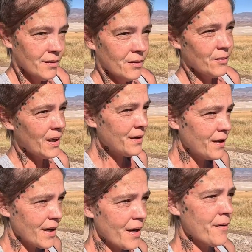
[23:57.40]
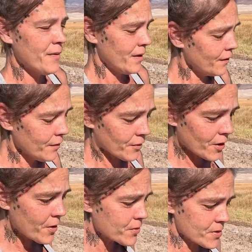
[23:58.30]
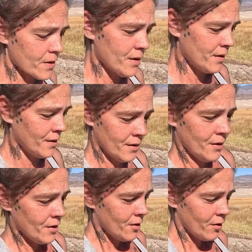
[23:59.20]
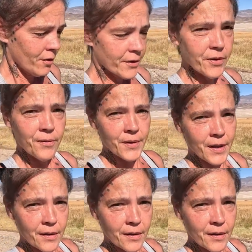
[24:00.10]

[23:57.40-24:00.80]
you had to have other clothes on over that